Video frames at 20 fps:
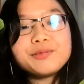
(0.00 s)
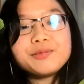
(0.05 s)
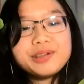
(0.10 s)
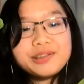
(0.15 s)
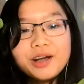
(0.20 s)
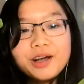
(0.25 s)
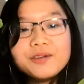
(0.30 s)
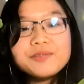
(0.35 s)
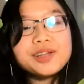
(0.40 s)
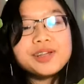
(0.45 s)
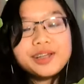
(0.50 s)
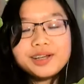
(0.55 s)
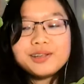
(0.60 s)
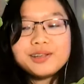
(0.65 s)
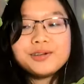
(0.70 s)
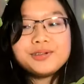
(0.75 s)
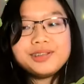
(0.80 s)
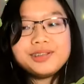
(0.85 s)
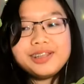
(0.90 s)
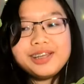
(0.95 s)
Without feeling
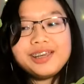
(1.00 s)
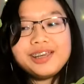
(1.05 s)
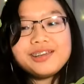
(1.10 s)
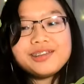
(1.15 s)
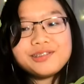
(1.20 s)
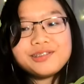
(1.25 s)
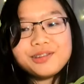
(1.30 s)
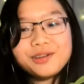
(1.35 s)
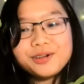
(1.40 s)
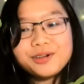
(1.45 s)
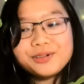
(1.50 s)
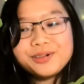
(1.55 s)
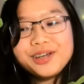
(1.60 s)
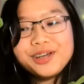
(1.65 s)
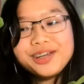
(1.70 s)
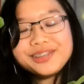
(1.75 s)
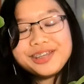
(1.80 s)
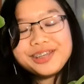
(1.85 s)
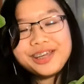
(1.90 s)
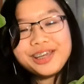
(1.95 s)
lonely.
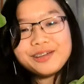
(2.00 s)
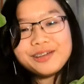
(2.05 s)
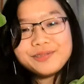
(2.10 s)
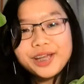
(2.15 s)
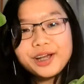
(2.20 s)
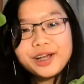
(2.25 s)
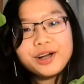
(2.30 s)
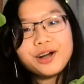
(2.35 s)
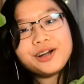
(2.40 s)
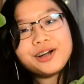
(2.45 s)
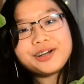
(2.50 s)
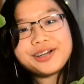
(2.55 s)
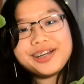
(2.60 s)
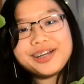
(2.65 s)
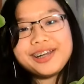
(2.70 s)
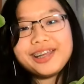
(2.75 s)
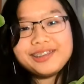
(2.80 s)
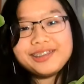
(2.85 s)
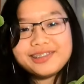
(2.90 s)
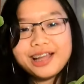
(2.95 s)
So to give like
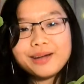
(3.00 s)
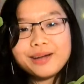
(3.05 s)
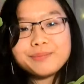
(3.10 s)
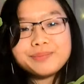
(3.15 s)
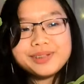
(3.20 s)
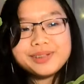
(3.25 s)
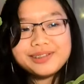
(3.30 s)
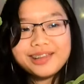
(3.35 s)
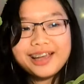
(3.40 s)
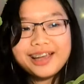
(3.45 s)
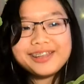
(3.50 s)
concrete examples,